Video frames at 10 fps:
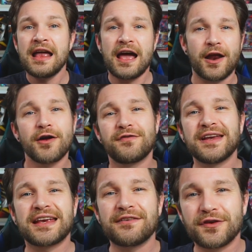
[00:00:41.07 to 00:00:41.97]
and hopefully
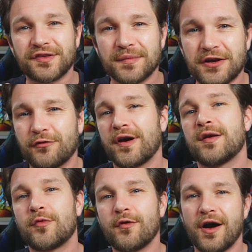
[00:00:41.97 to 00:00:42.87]
give you some
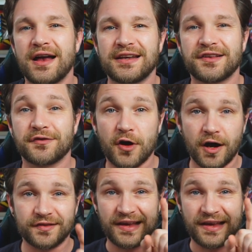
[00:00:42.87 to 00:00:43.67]
incredible ideas of cards